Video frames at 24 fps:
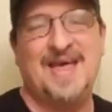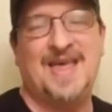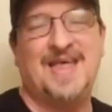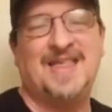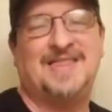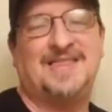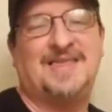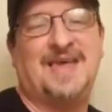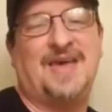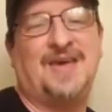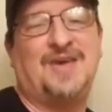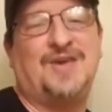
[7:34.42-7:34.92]

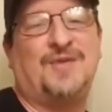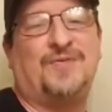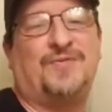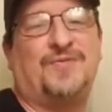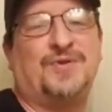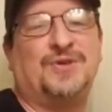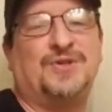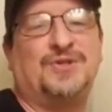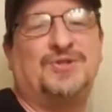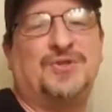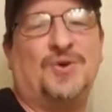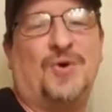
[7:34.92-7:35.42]
Thank you
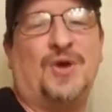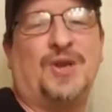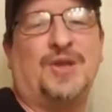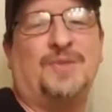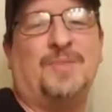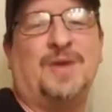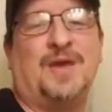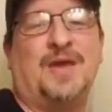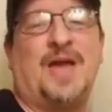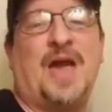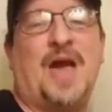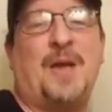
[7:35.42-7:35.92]
for joining
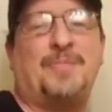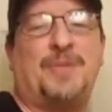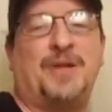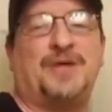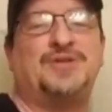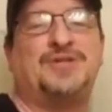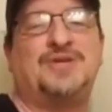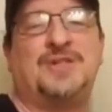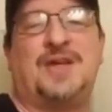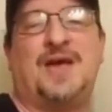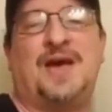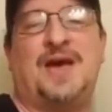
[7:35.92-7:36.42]
me. God
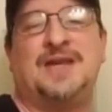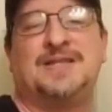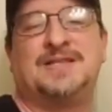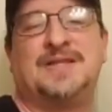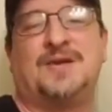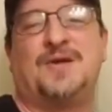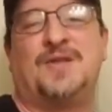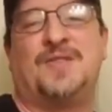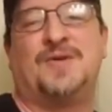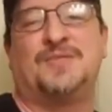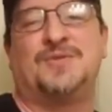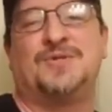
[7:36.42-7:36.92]
bless you guys. I
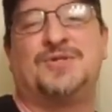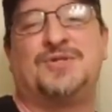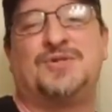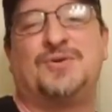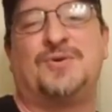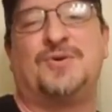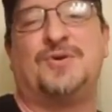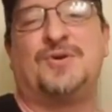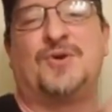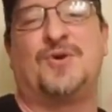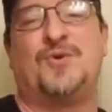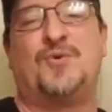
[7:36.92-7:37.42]
know that was
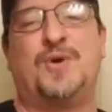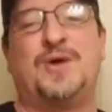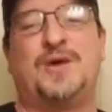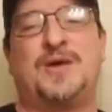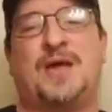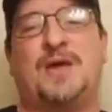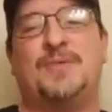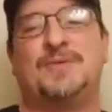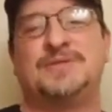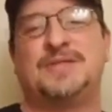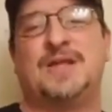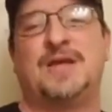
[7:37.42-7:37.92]
short and quick.
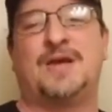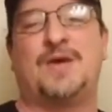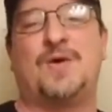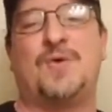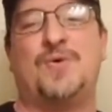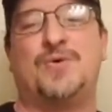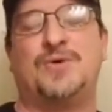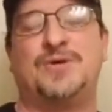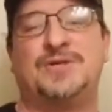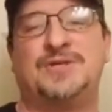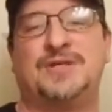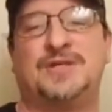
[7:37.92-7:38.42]
I was like a
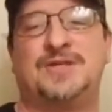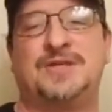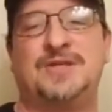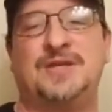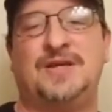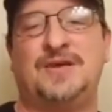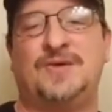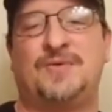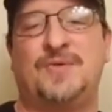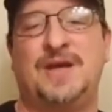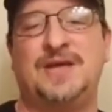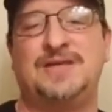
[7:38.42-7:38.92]
horse at
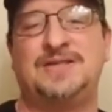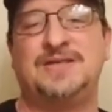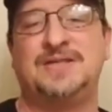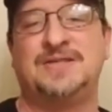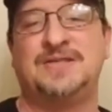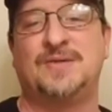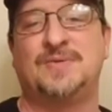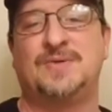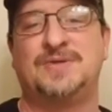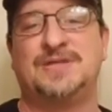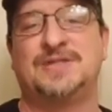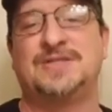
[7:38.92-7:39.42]
the races.
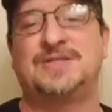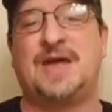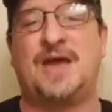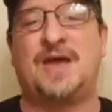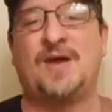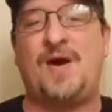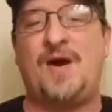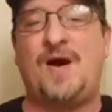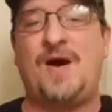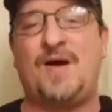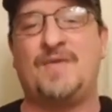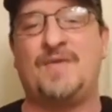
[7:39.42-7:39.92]
I was just
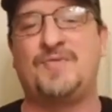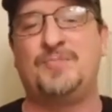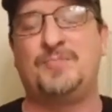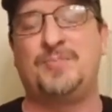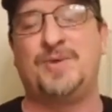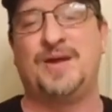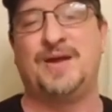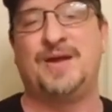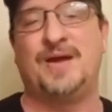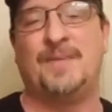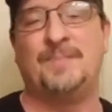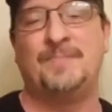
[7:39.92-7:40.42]
kind of off,
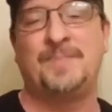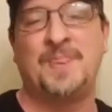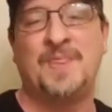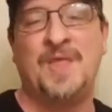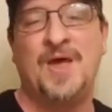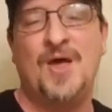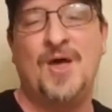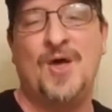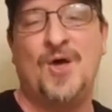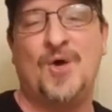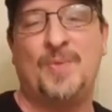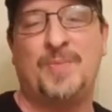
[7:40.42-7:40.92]
but um,
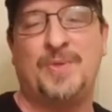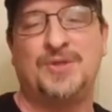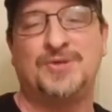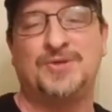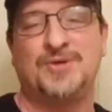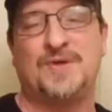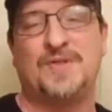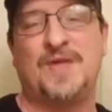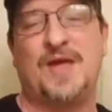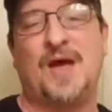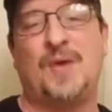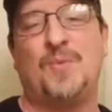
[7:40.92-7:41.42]
hope you
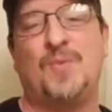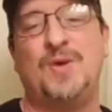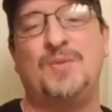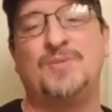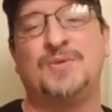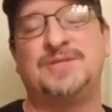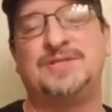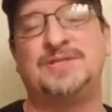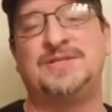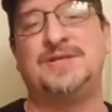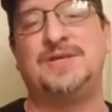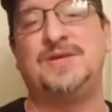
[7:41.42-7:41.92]
enjoy that. We
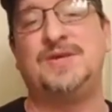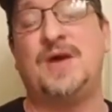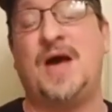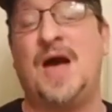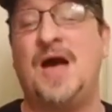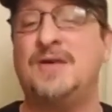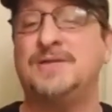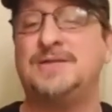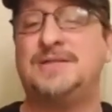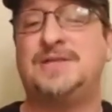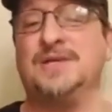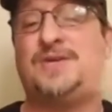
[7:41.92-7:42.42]
will see.
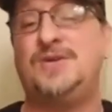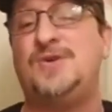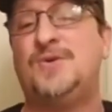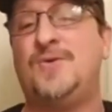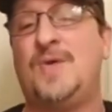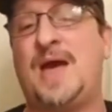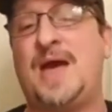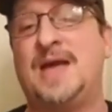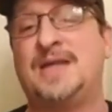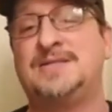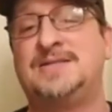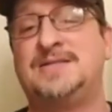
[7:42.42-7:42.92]
I'll see you
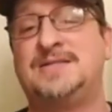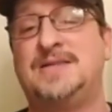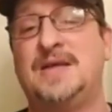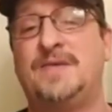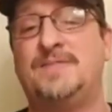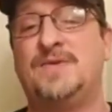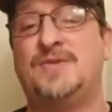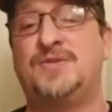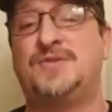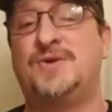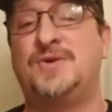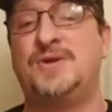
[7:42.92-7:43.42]
at
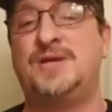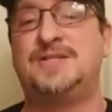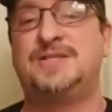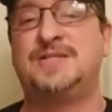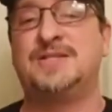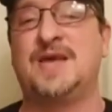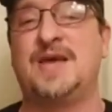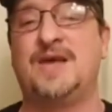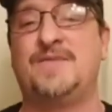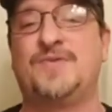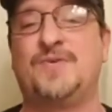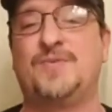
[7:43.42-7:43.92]
7:30
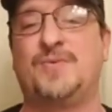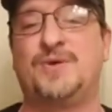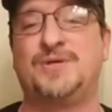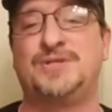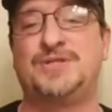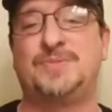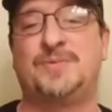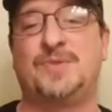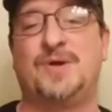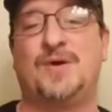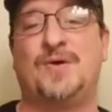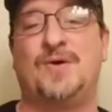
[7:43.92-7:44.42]
tonight for
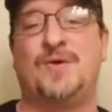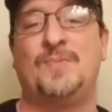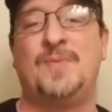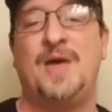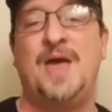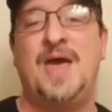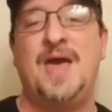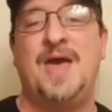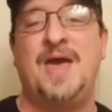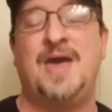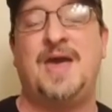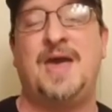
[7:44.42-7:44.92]
worship at home,
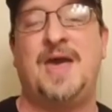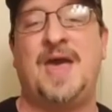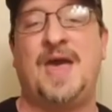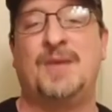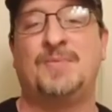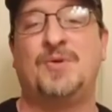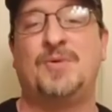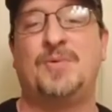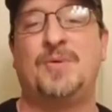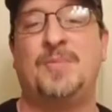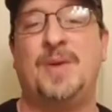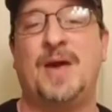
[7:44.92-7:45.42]
and
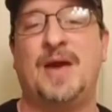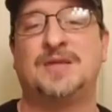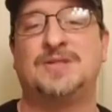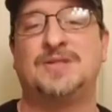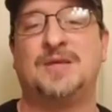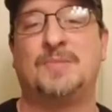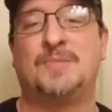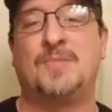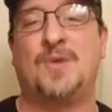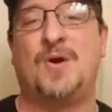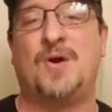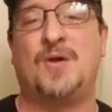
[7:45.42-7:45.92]
we'll be back
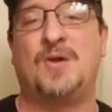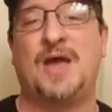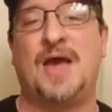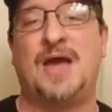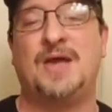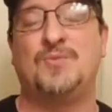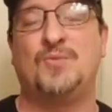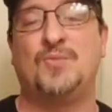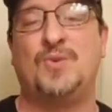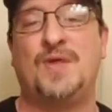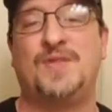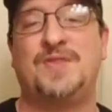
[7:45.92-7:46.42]
tomorrow
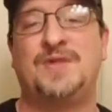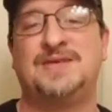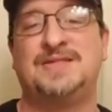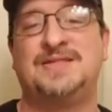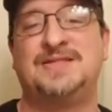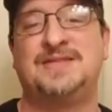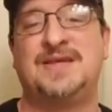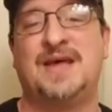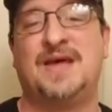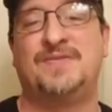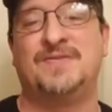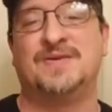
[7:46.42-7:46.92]
night with
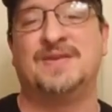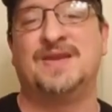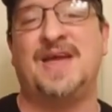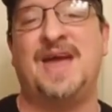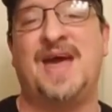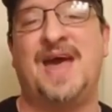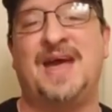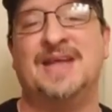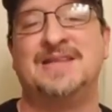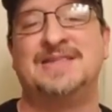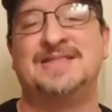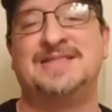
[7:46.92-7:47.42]
seven
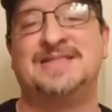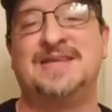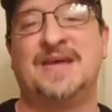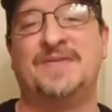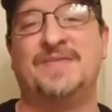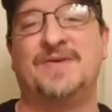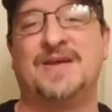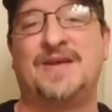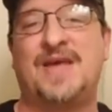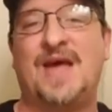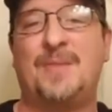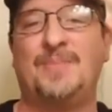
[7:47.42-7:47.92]
at
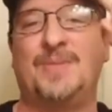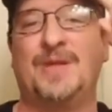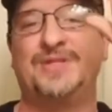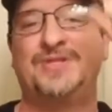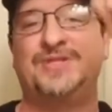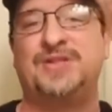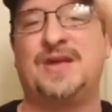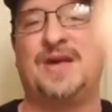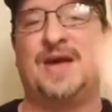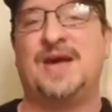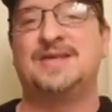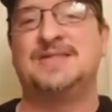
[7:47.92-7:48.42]
seven. God bless
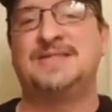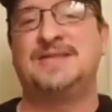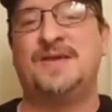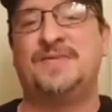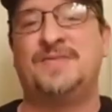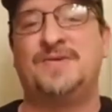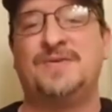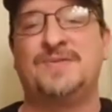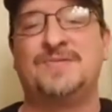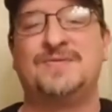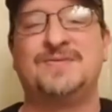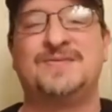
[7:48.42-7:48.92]
you guys. Love
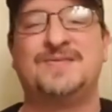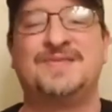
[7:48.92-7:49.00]
you.